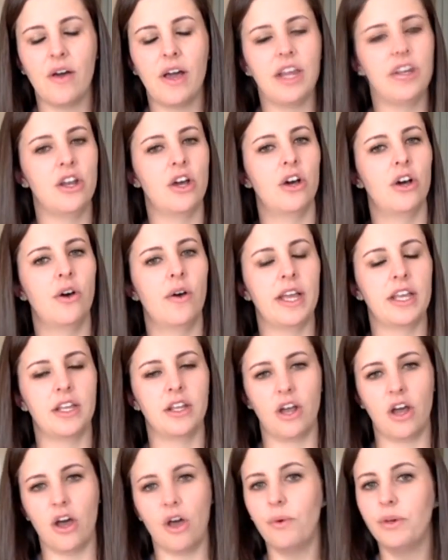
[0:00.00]
I know I can
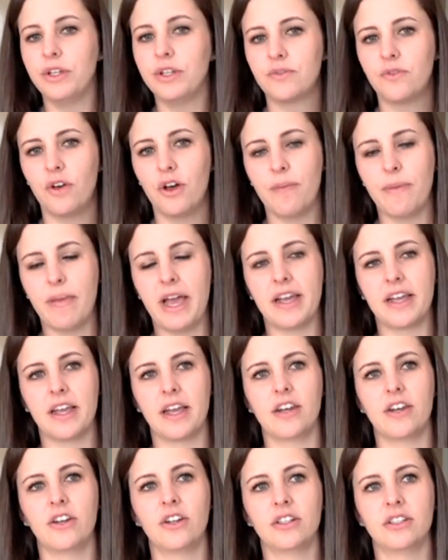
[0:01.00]
always fall back
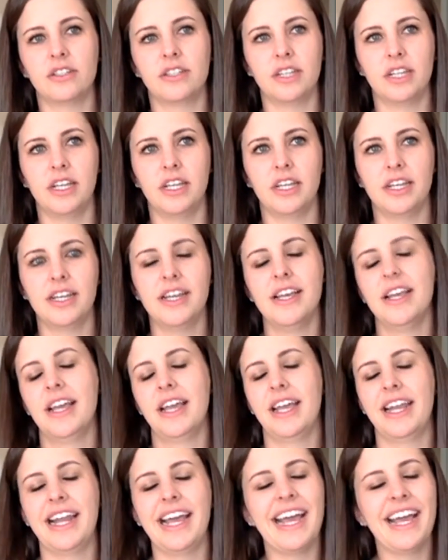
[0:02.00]
on nursing,
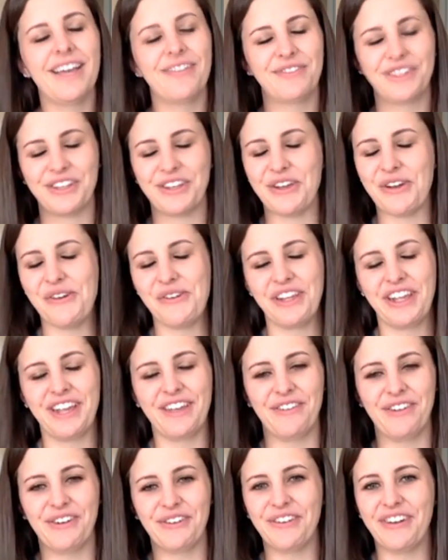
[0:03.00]
and I have to go and
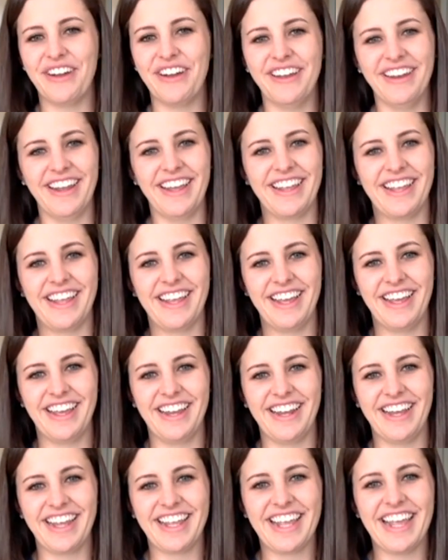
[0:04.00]
give it a run. I can't.
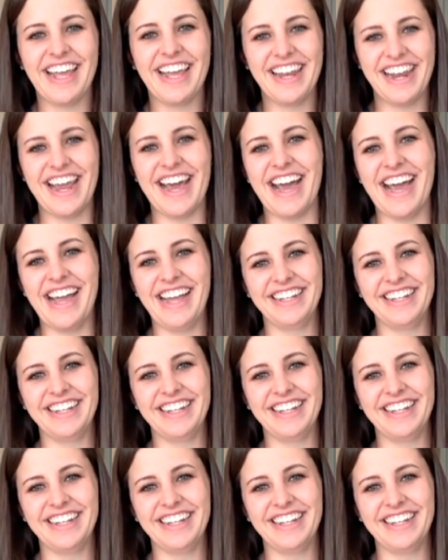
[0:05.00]
I can't not.